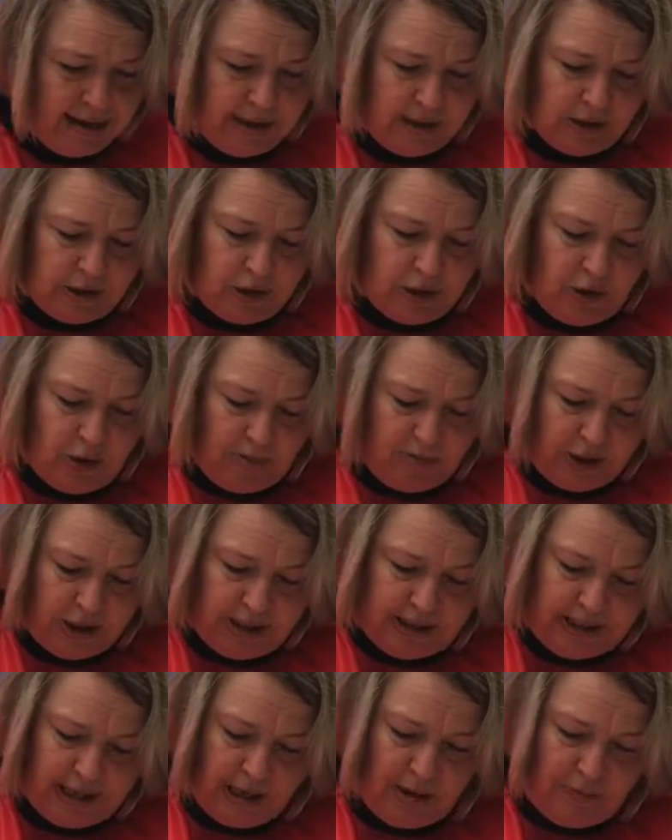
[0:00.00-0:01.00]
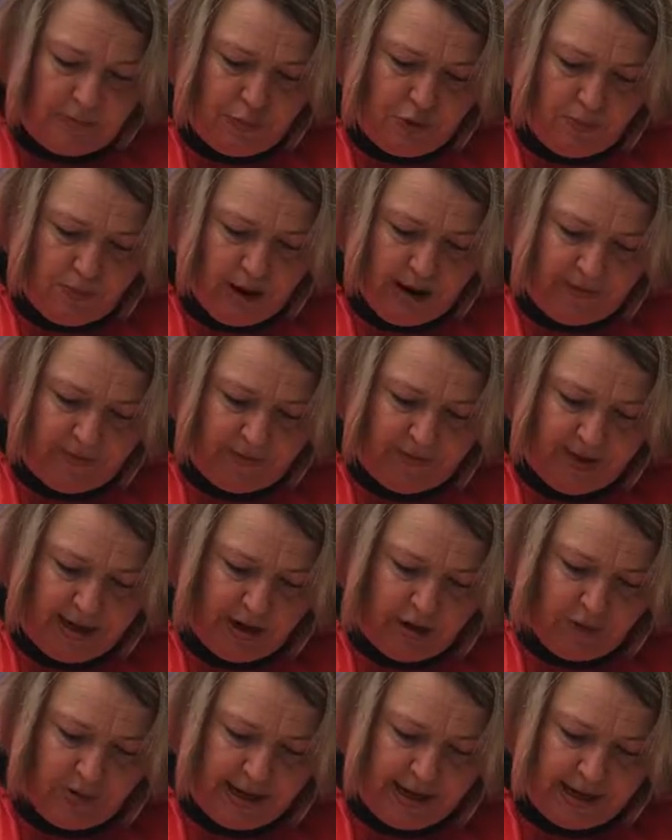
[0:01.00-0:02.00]
So I'm just going to put my
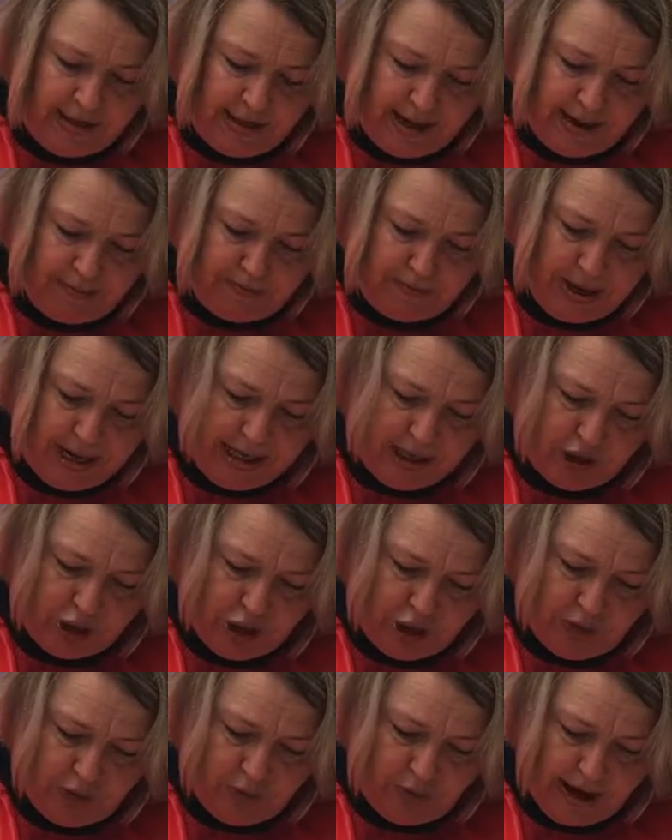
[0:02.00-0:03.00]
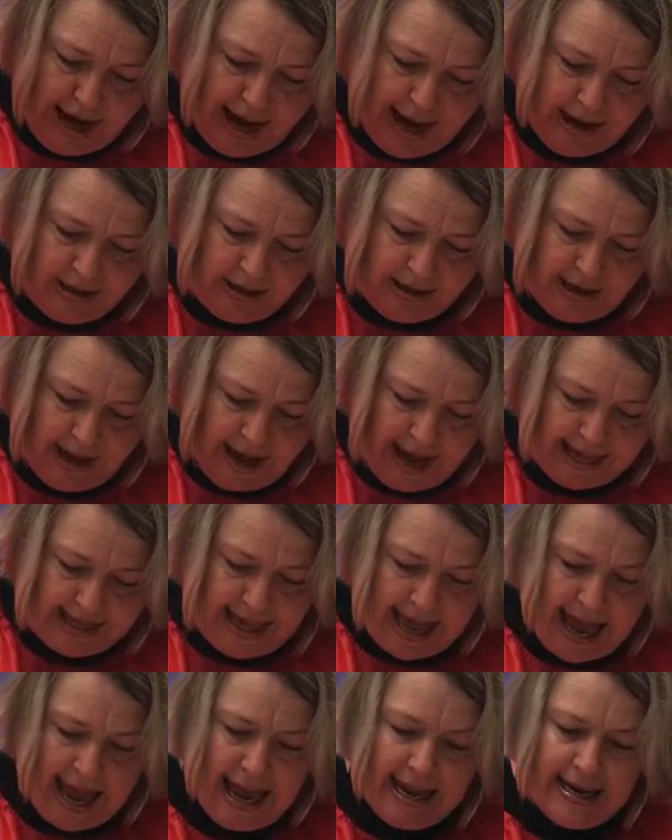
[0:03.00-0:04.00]
finger in and then pinch it around like
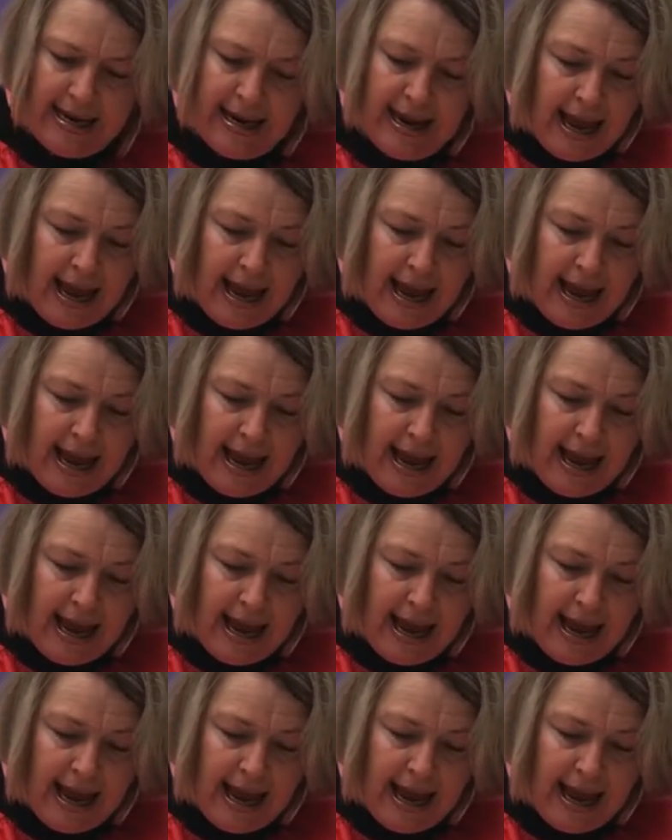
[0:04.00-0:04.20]
that,